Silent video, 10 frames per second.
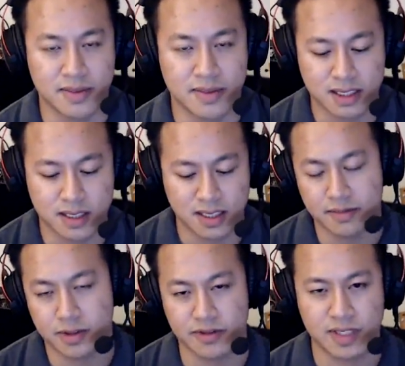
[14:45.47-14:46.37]
that's
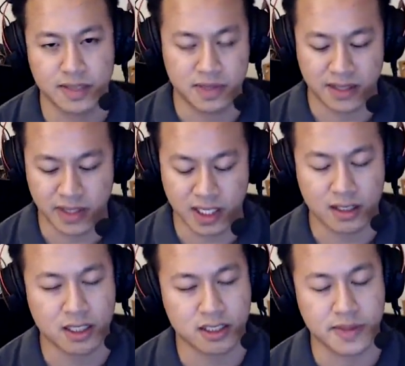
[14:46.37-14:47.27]
sort of deep diving, and
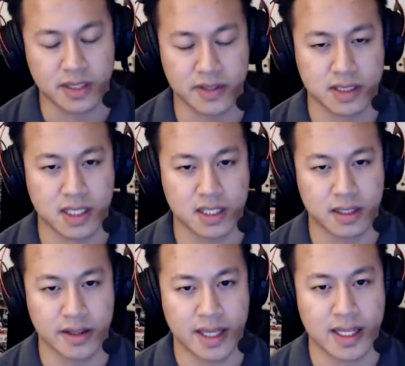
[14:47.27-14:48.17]
I'll also be giving a talk
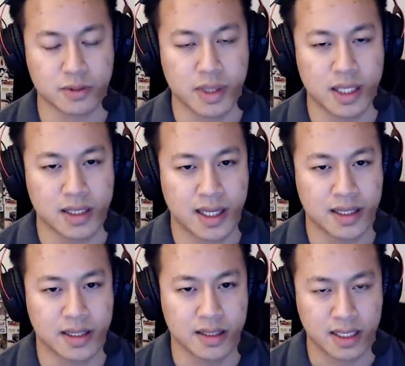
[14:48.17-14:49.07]
on that as well
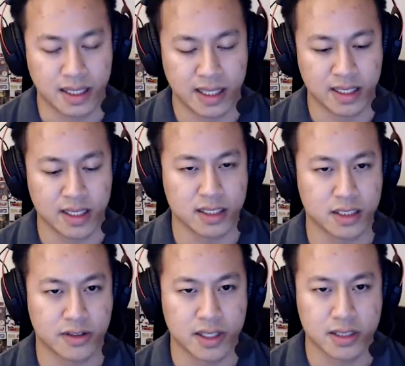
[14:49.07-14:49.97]
in Atlanta
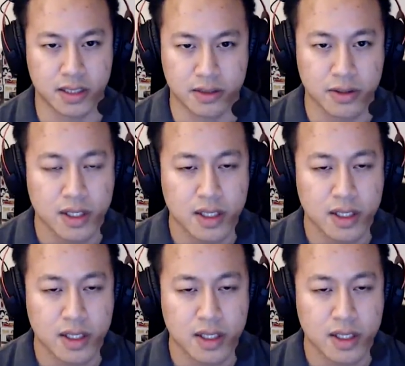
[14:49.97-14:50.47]
and Toronto,